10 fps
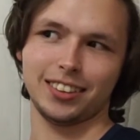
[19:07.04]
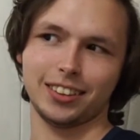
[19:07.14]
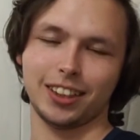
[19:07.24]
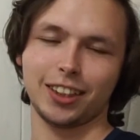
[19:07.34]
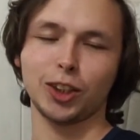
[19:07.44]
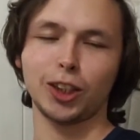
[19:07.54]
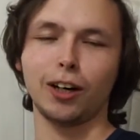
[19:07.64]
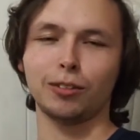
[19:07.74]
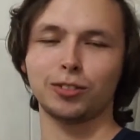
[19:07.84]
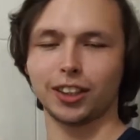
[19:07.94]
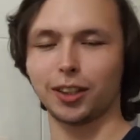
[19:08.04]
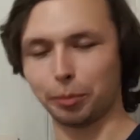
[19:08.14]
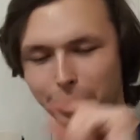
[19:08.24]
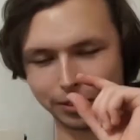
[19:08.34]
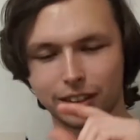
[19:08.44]
I cut
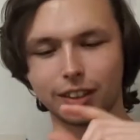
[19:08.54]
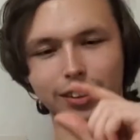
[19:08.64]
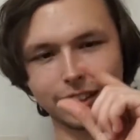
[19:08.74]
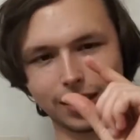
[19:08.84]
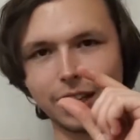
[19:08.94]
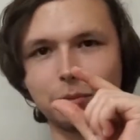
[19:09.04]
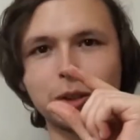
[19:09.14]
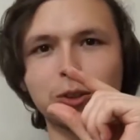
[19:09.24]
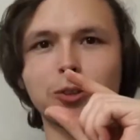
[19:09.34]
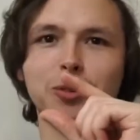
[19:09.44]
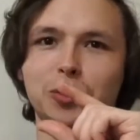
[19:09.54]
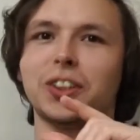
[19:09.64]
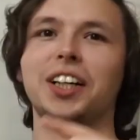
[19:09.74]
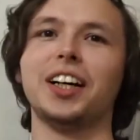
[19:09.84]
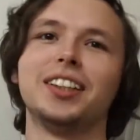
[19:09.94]
about like that much off of
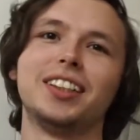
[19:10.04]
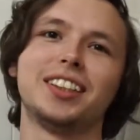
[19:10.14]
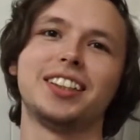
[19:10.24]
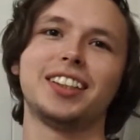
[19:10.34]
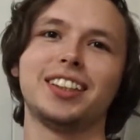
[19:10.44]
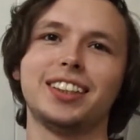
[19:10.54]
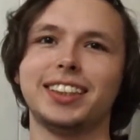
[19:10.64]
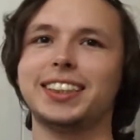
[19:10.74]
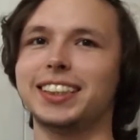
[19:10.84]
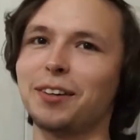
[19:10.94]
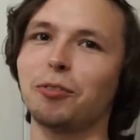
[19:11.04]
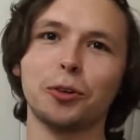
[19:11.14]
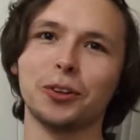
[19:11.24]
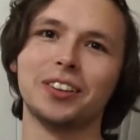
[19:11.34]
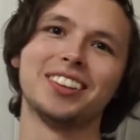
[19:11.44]
your hair. Yeah. This is
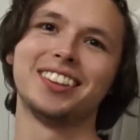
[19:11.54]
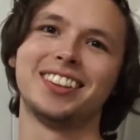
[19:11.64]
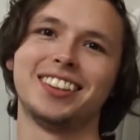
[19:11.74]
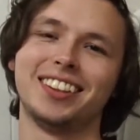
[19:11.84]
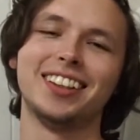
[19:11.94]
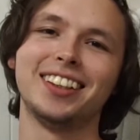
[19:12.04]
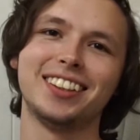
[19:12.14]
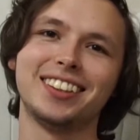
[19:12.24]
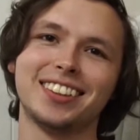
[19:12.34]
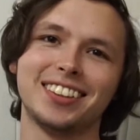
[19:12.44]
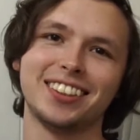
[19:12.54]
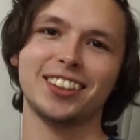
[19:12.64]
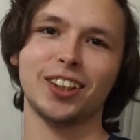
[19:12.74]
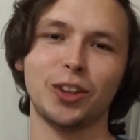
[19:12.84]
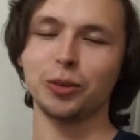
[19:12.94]
different.
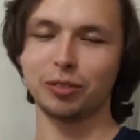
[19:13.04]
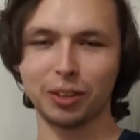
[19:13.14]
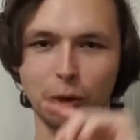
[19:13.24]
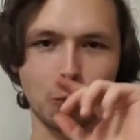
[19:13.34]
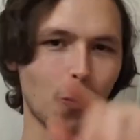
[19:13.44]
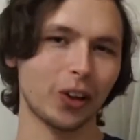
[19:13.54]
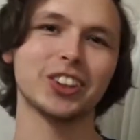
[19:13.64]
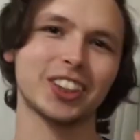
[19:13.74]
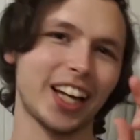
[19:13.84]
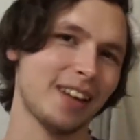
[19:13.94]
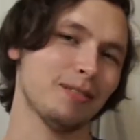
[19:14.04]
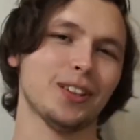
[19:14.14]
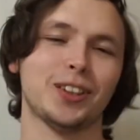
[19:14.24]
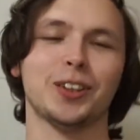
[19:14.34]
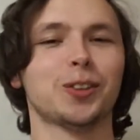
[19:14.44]
And you have never once
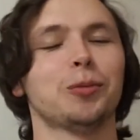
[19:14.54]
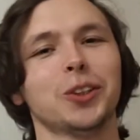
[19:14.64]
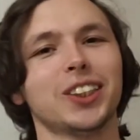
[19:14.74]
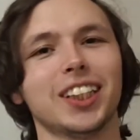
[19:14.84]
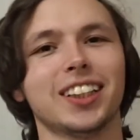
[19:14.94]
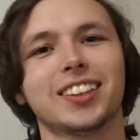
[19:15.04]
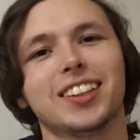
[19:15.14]
ever cut someone's hair.